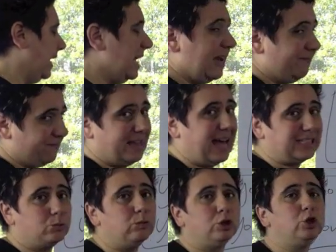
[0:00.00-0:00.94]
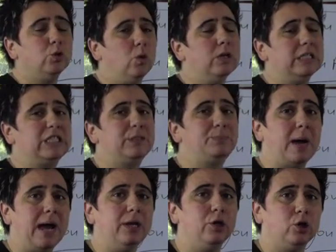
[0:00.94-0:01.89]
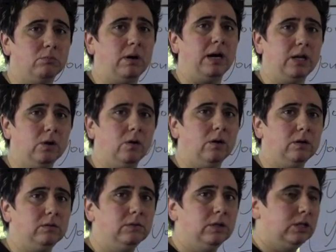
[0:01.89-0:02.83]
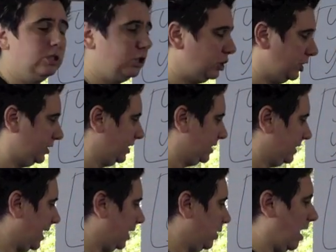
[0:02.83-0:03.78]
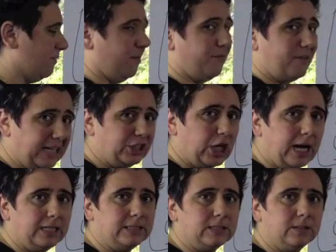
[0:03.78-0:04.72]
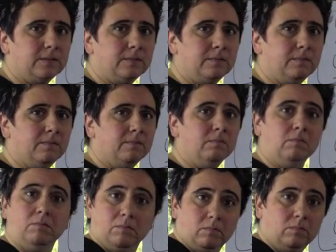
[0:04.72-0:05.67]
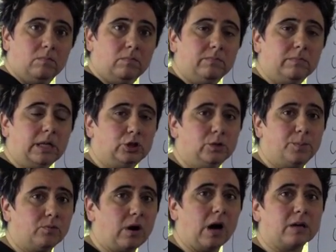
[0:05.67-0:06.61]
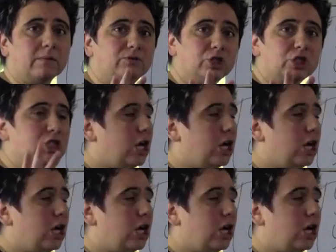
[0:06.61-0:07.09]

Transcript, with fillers: If that's what you want to spend your money on, just to say you have a franchise, that's your prerogative. Just